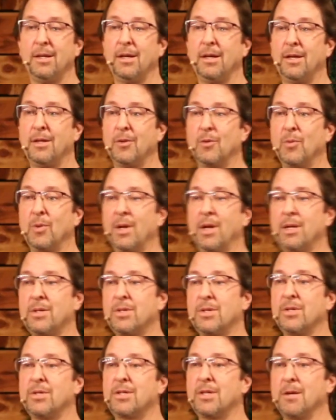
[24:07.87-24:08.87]
in the
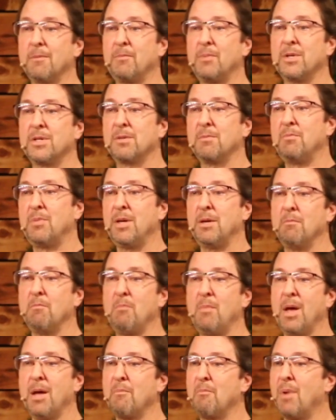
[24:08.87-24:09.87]
relationship isn't being
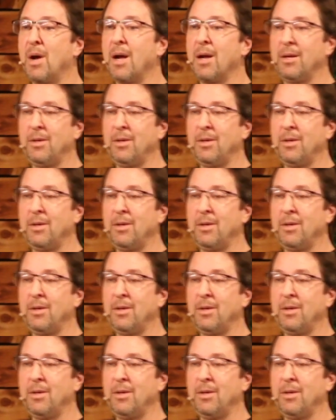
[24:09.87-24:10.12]
met by